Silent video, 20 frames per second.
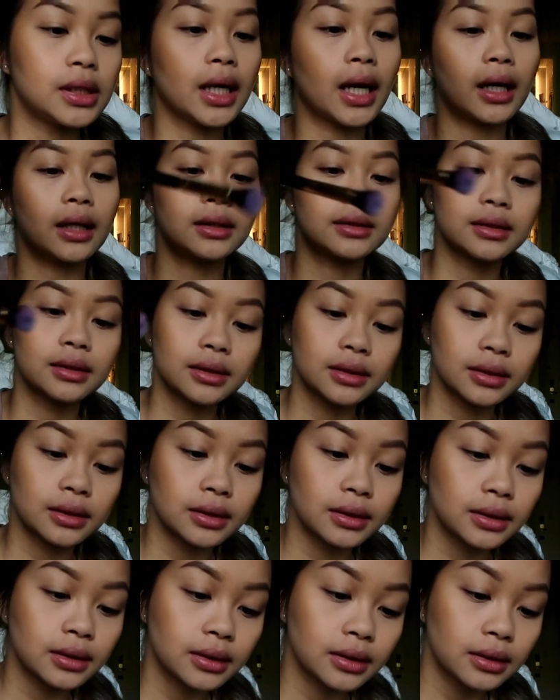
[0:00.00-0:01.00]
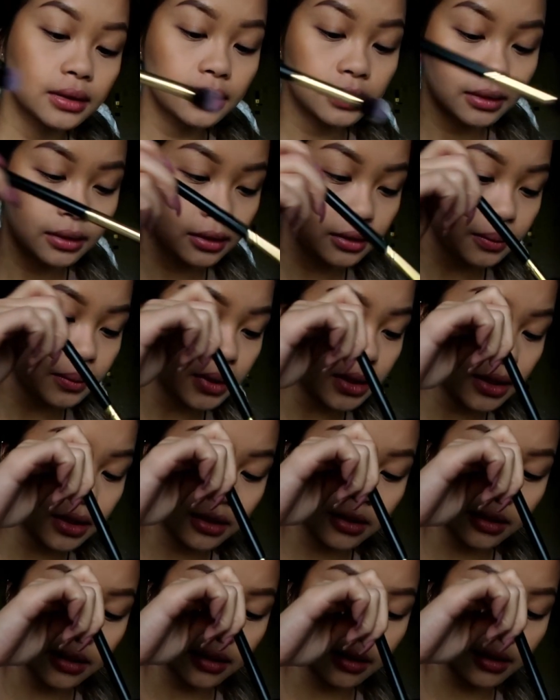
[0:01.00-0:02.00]
Yeah, I'm gonna
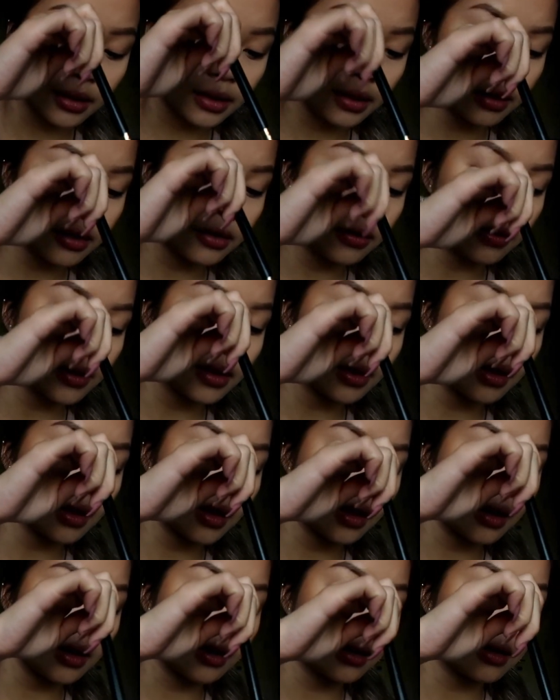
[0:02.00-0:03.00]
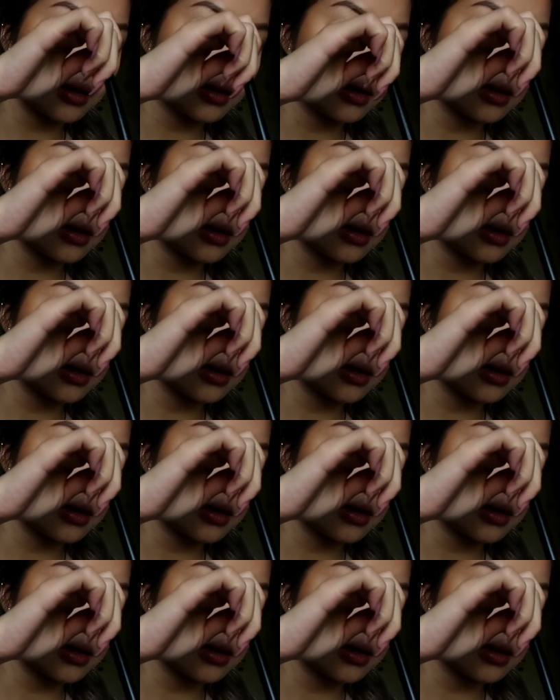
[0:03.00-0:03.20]
start doing that.